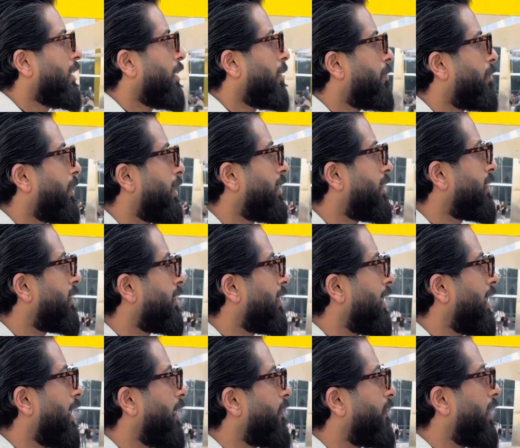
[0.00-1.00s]
But
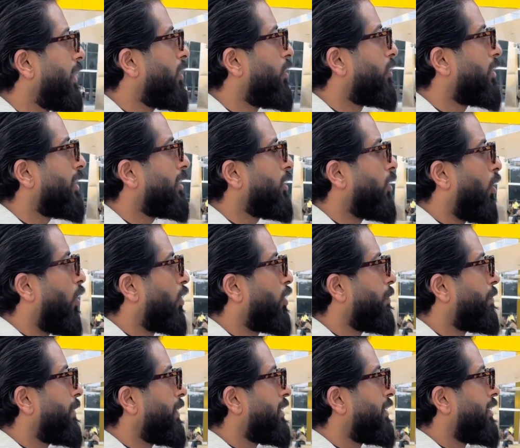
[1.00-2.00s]
if I look at the
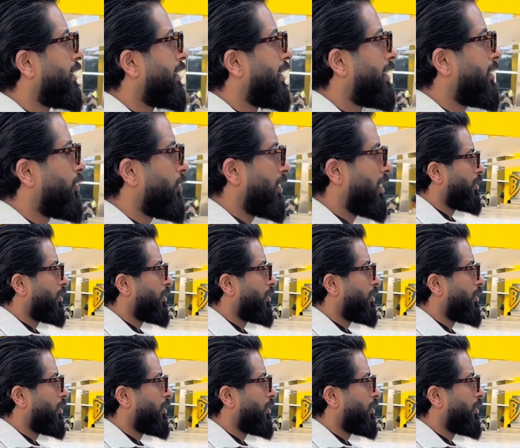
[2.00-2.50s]
occupancy rates, you can